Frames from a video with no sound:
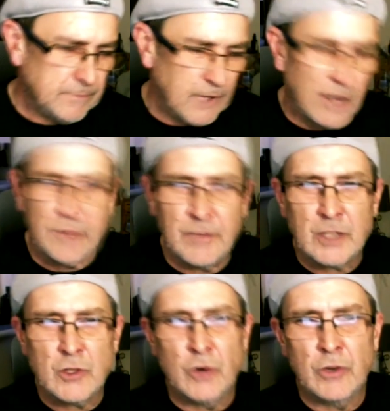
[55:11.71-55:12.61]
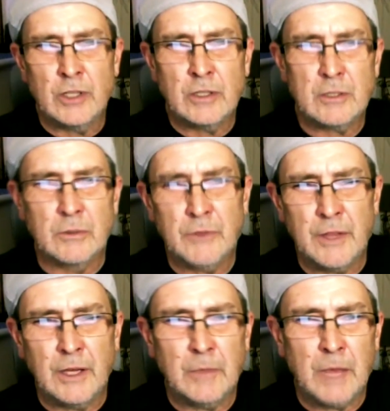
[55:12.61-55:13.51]
like a Victorian sort of
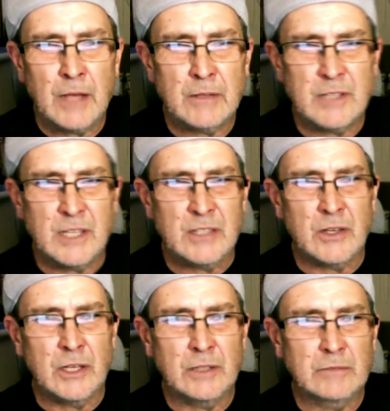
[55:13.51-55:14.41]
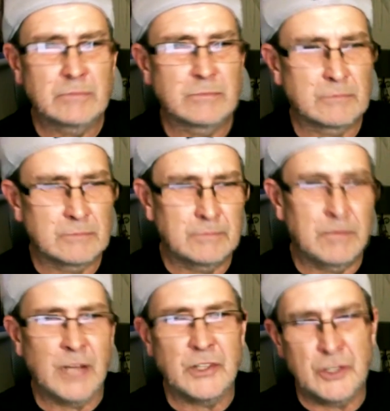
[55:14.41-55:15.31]
thing about seaside
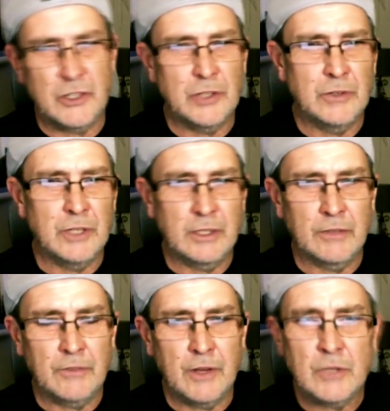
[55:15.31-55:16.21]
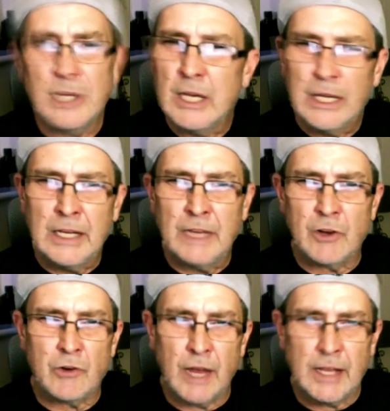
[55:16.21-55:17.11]
Punch and Judy and everything else. He never
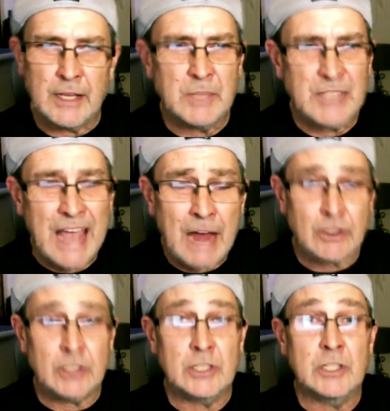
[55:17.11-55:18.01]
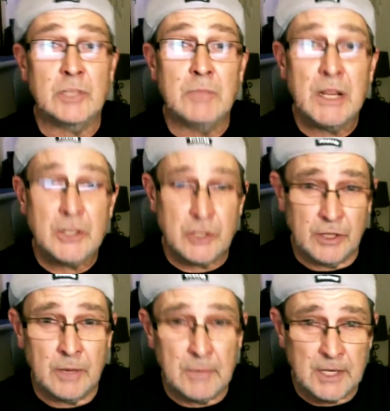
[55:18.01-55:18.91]
created them as characters. He just
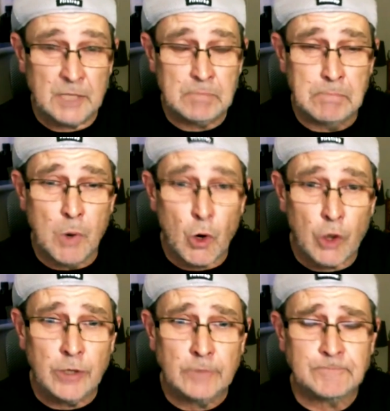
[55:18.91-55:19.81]
mentioned them in his book.